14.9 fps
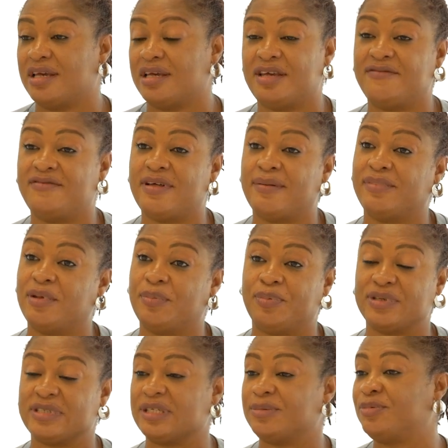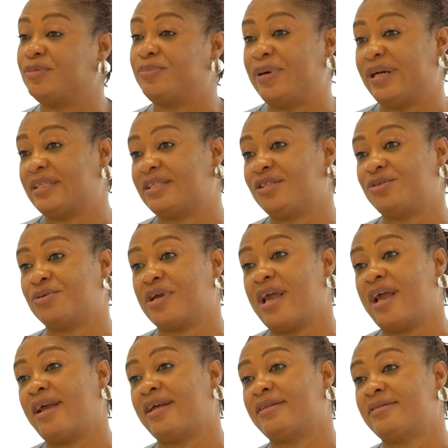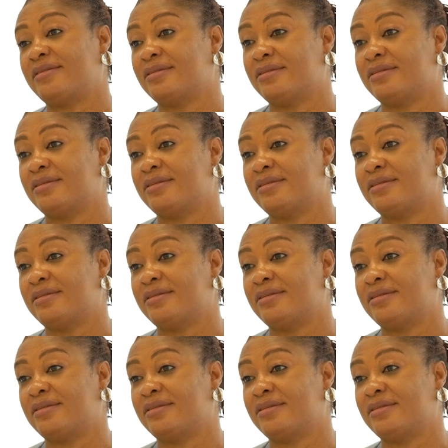give them the possible best you can.